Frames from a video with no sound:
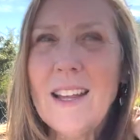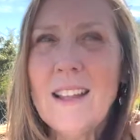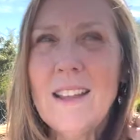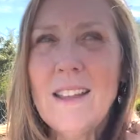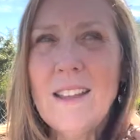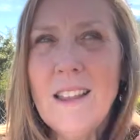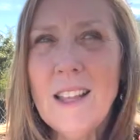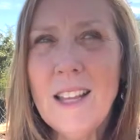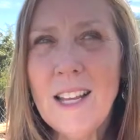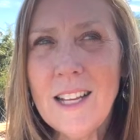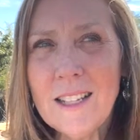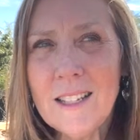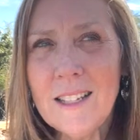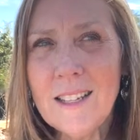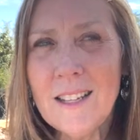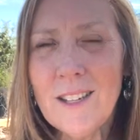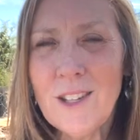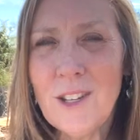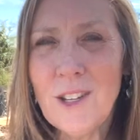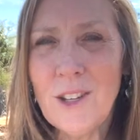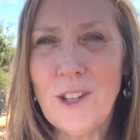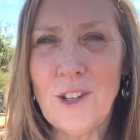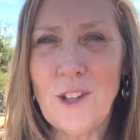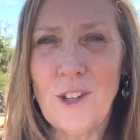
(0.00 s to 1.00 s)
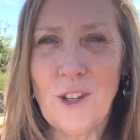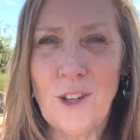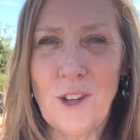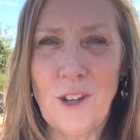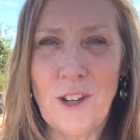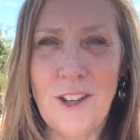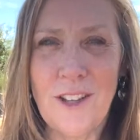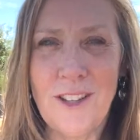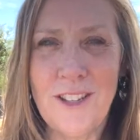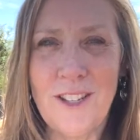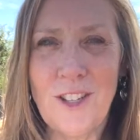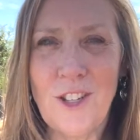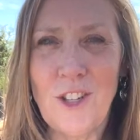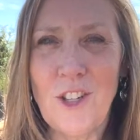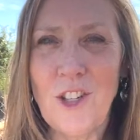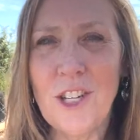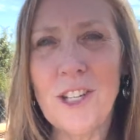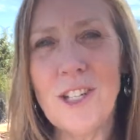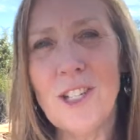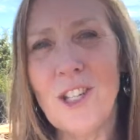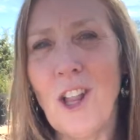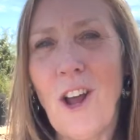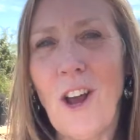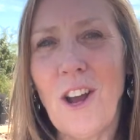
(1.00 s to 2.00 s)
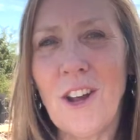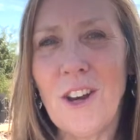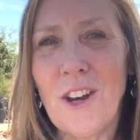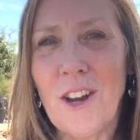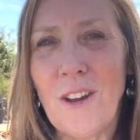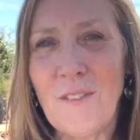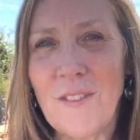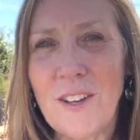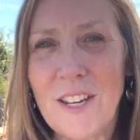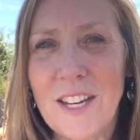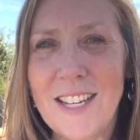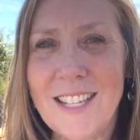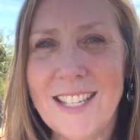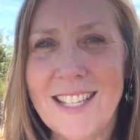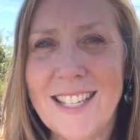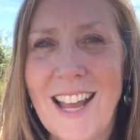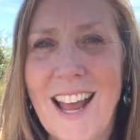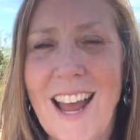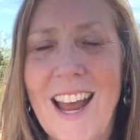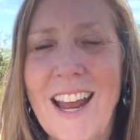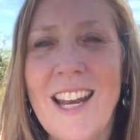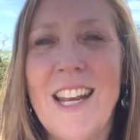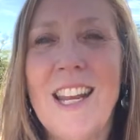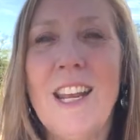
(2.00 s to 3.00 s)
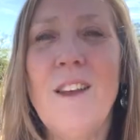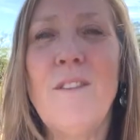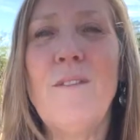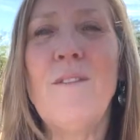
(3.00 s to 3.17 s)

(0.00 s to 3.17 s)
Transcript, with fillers: listen to the shoulds just long enough to decide if